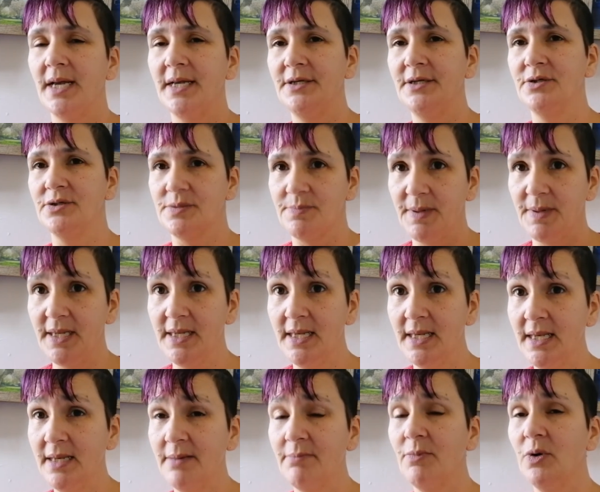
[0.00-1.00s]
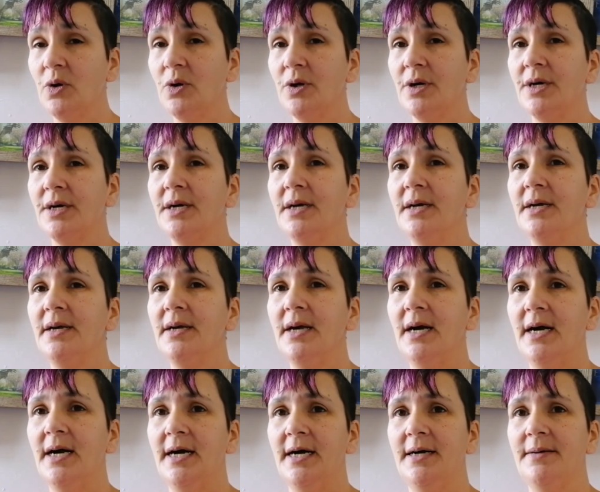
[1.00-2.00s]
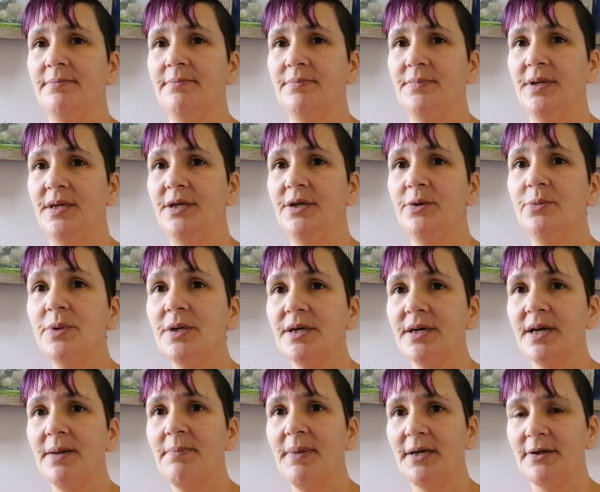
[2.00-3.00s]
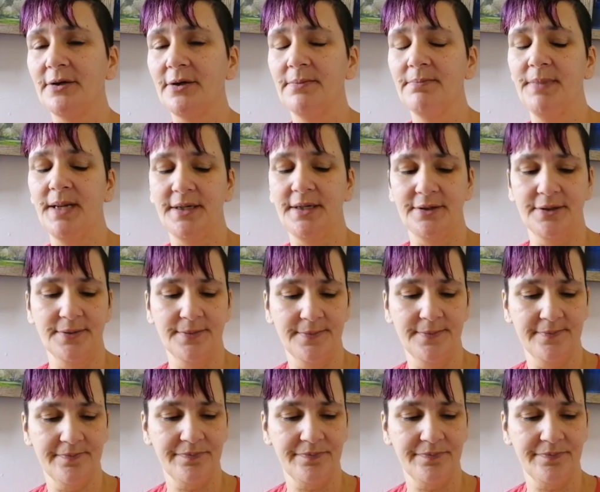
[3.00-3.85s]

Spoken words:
and you're speaking it more, you will get better and better.